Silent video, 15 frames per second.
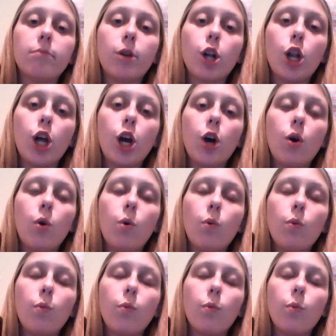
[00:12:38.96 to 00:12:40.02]

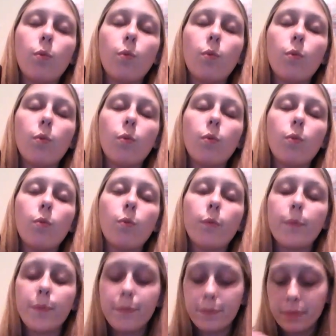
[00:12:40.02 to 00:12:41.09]

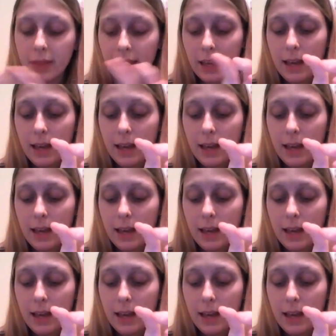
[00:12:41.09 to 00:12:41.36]
No one is speaking in this clip.